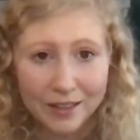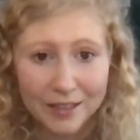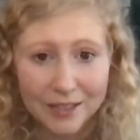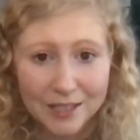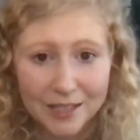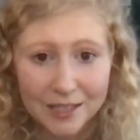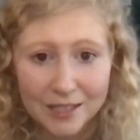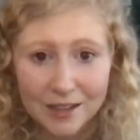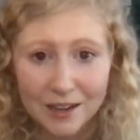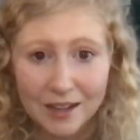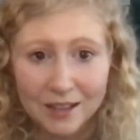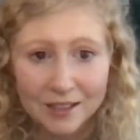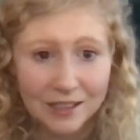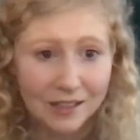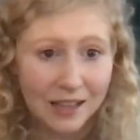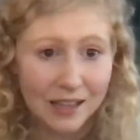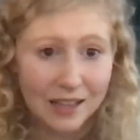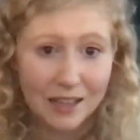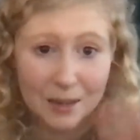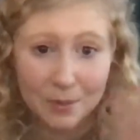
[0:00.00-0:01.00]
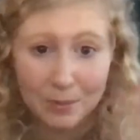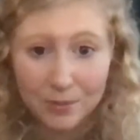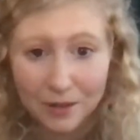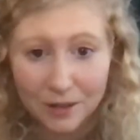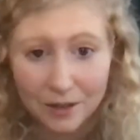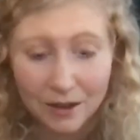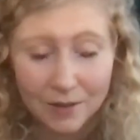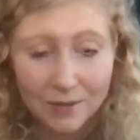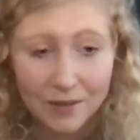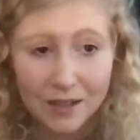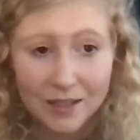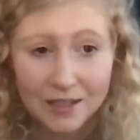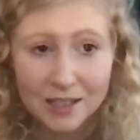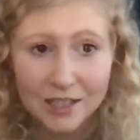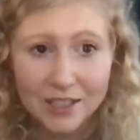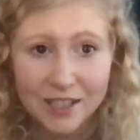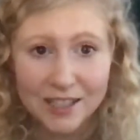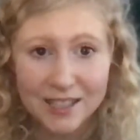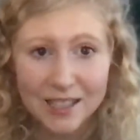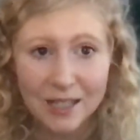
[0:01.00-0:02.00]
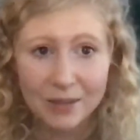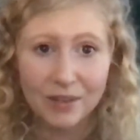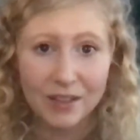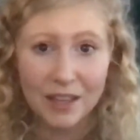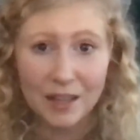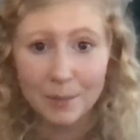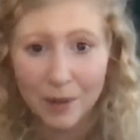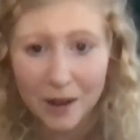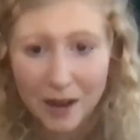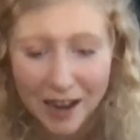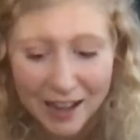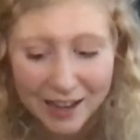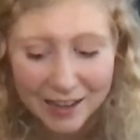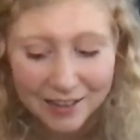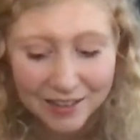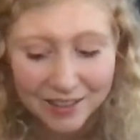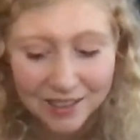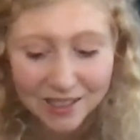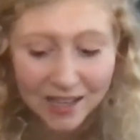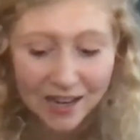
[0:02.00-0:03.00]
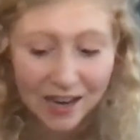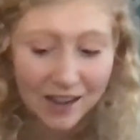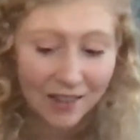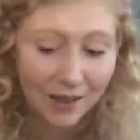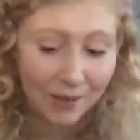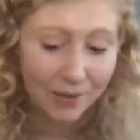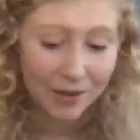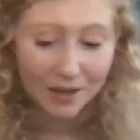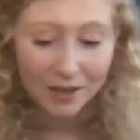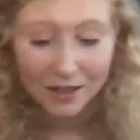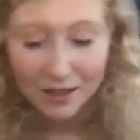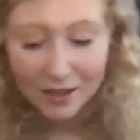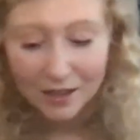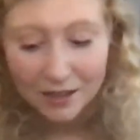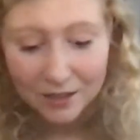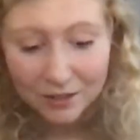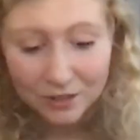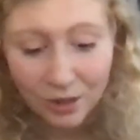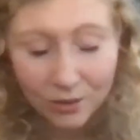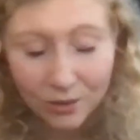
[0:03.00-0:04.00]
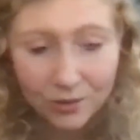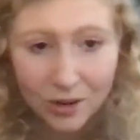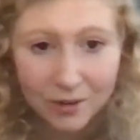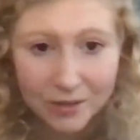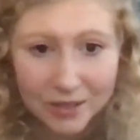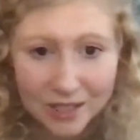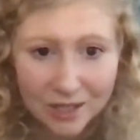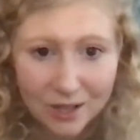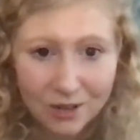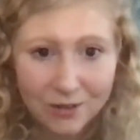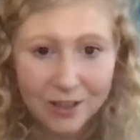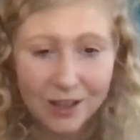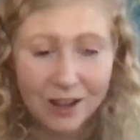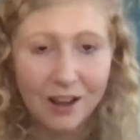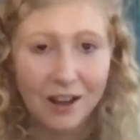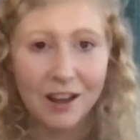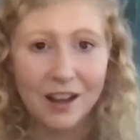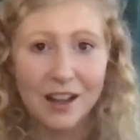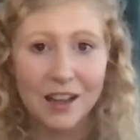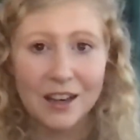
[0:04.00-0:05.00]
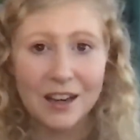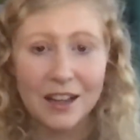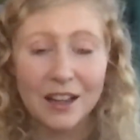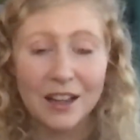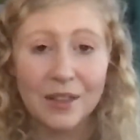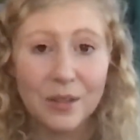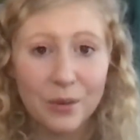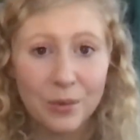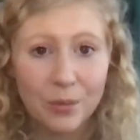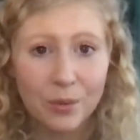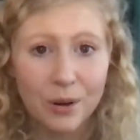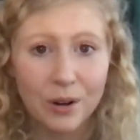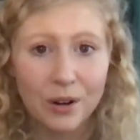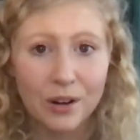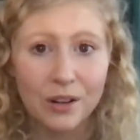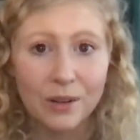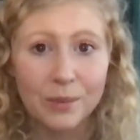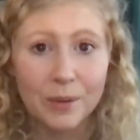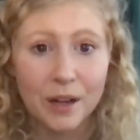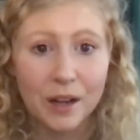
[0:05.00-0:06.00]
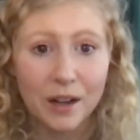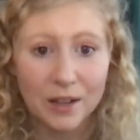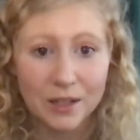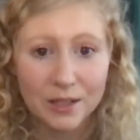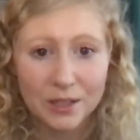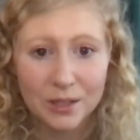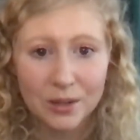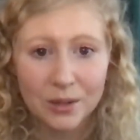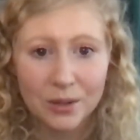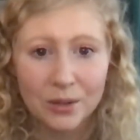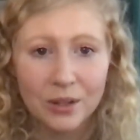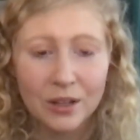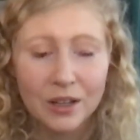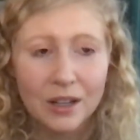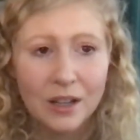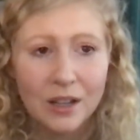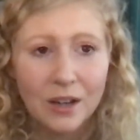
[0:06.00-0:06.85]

This is not to like keep, you know, I'm not suggesting we keep our head in the sand, that we don't know what's going on in the world, but also